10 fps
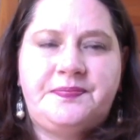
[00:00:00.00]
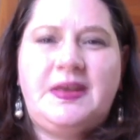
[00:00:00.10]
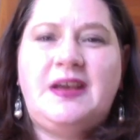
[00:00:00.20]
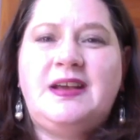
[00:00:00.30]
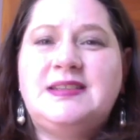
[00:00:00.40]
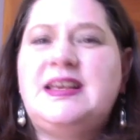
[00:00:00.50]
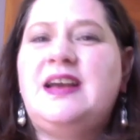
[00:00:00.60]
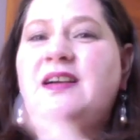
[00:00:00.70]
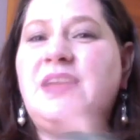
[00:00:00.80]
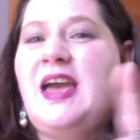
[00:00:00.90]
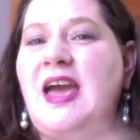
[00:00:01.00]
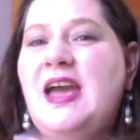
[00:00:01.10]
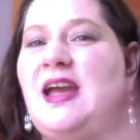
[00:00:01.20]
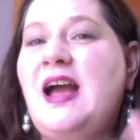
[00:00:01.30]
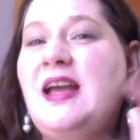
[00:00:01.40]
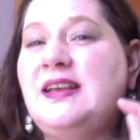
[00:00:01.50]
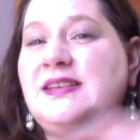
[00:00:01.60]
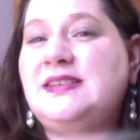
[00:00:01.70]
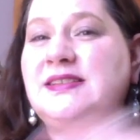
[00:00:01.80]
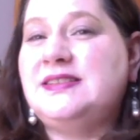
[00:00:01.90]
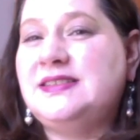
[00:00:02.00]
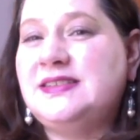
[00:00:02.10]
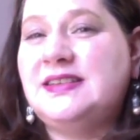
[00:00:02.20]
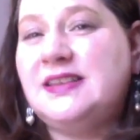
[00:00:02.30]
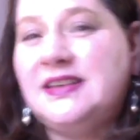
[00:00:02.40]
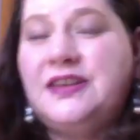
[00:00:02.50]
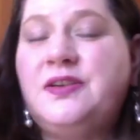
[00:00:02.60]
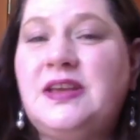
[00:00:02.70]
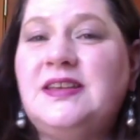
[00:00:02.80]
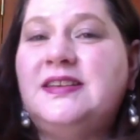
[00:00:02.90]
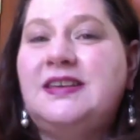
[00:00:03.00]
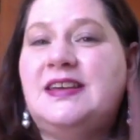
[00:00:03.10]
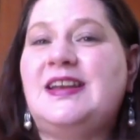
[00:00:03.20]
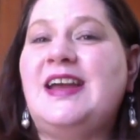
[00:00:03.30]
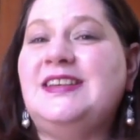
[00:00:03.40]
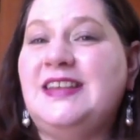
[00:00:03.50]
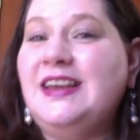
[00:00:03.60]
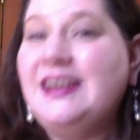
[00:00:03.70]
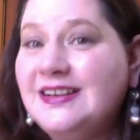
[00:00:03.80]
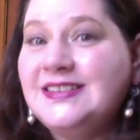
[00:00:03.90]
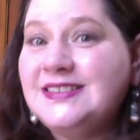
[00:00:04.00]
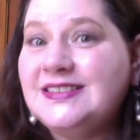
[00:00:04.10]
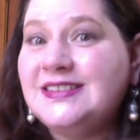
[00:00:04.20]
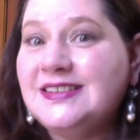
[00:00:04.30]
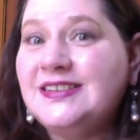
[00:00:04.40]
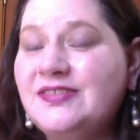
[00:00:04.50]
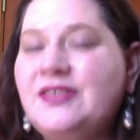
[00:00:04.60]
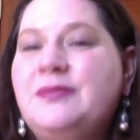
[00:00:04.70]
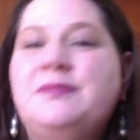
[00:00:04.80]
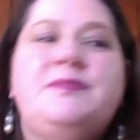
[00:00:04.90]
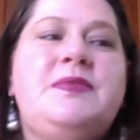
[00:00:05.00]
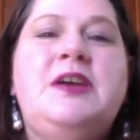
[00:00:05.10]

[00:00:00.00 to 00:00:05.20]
You can say, okay, I, you can get ideas from, you know,